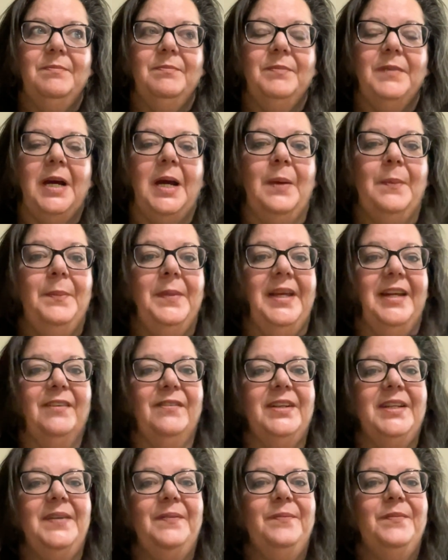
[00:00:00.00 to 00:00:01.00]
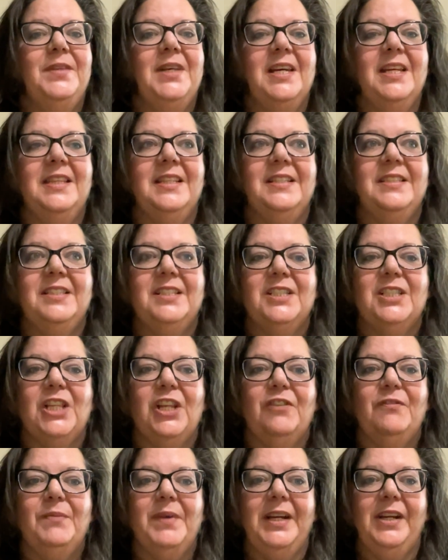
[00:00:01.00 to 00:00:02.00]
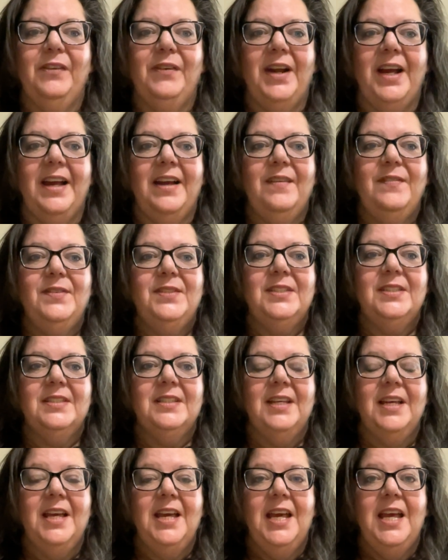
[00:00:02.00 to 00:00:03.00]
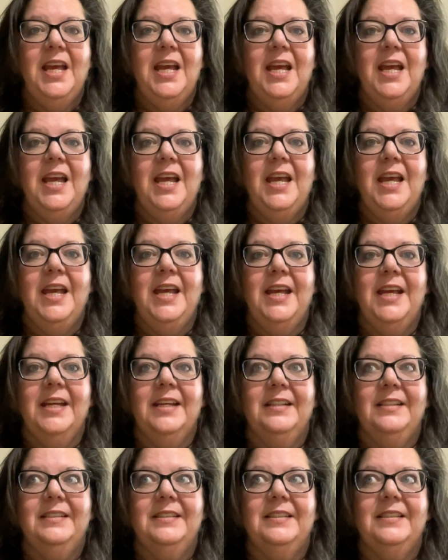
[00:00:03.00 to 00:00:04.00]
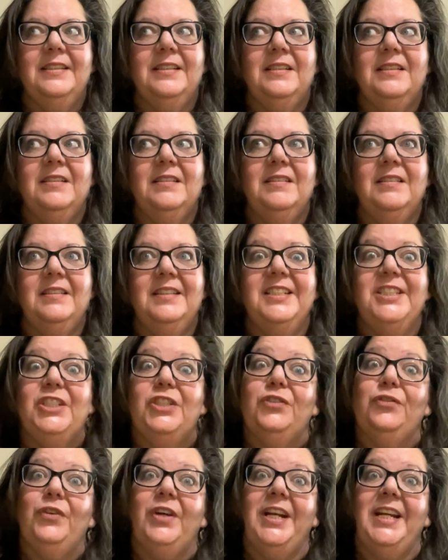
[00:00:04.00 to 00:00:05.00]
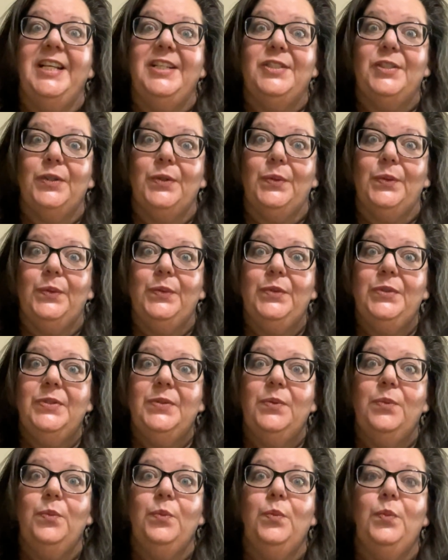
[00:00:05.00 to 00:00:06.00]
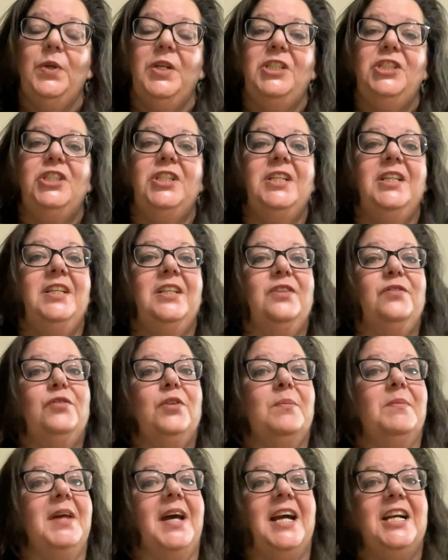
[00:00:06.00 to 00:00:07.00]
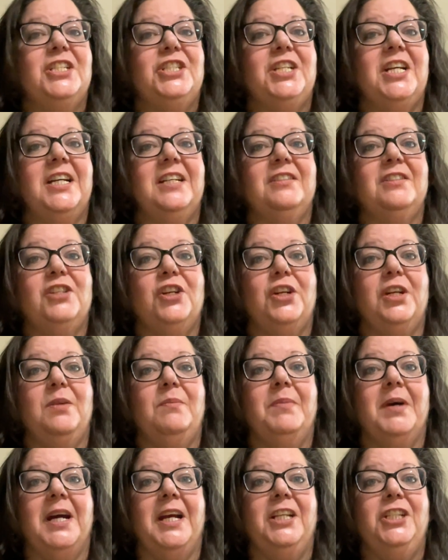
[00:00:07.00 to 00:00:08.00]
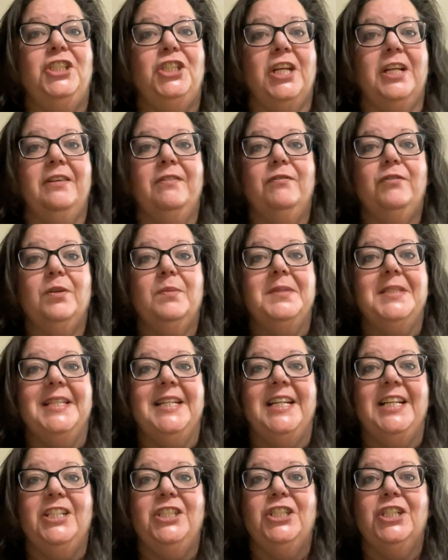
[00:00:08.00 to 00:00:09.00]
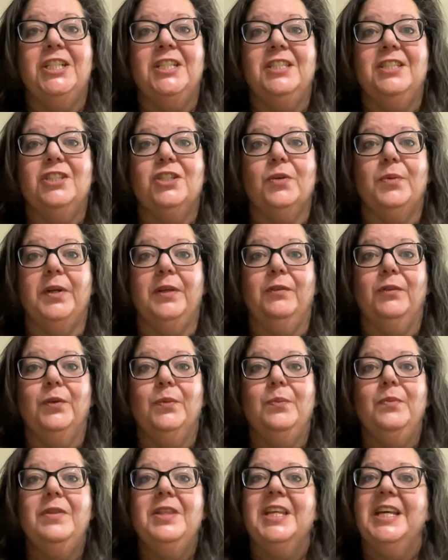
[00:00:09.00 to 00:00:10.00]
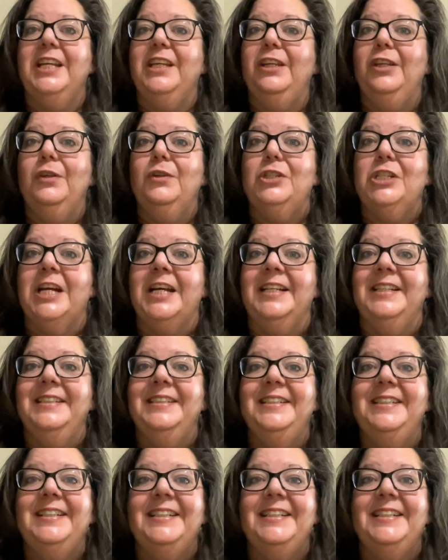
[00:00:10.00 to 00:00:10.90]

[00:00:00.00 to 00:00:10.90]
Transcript: I'm Mary, and this is Love My Crafts, and this is Friday Sews, which is from the hashtag started by Jen from Today in Jen's Sewing Room. Thank you, Jen.